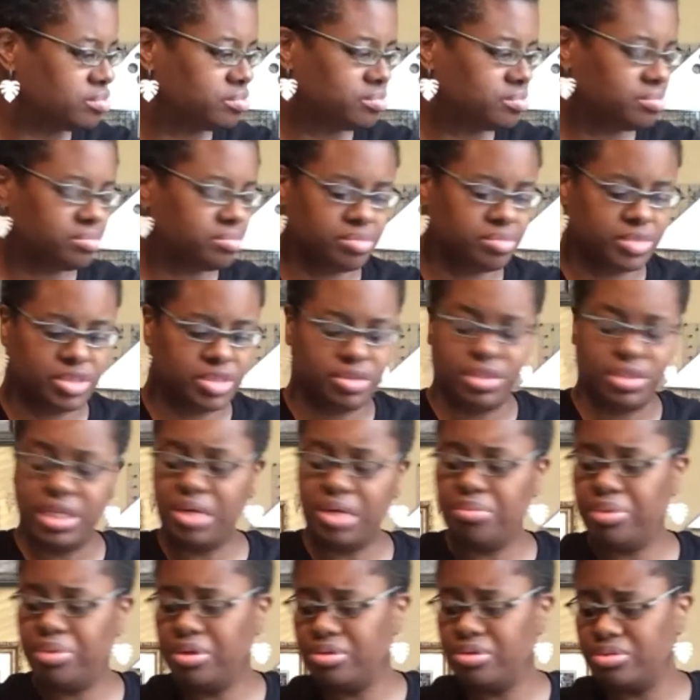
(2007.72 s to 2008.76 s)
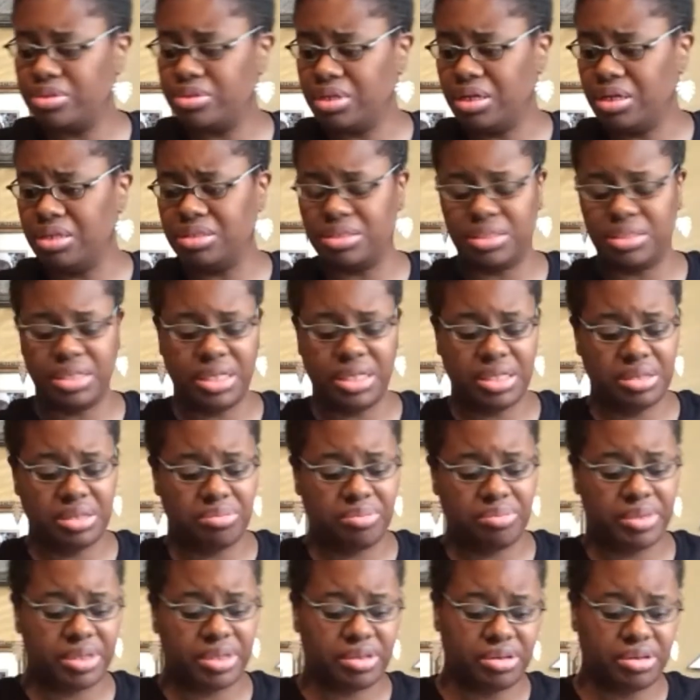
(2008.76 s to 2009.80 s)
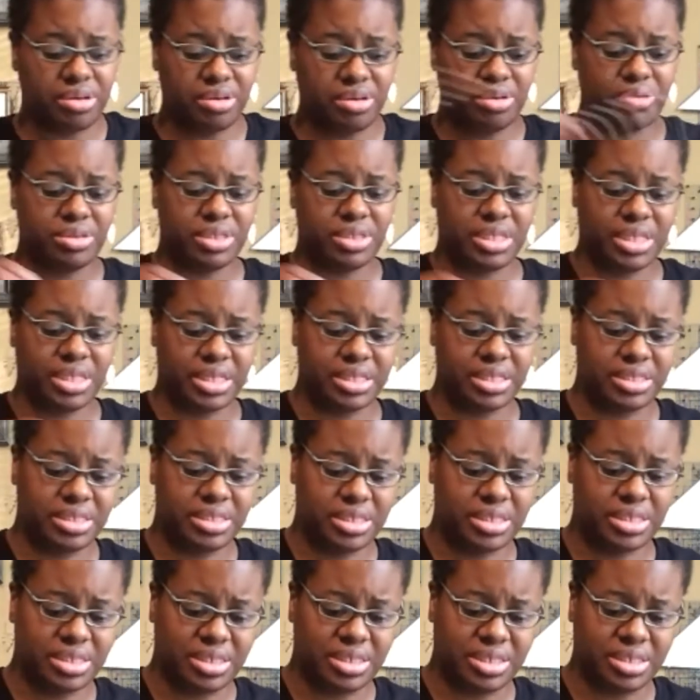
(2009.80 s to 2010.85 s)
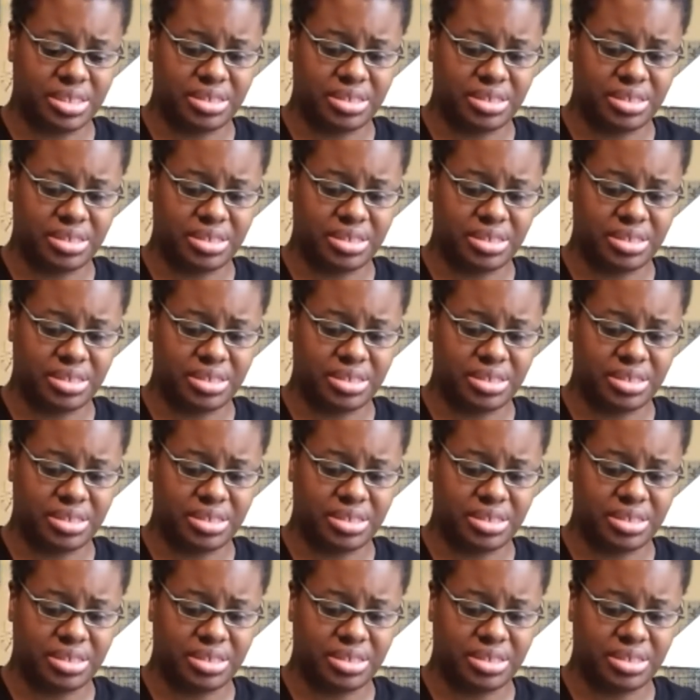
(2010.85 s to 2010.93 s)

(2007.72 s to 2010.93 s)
Well, that poked a slightly bigger hole than I intended.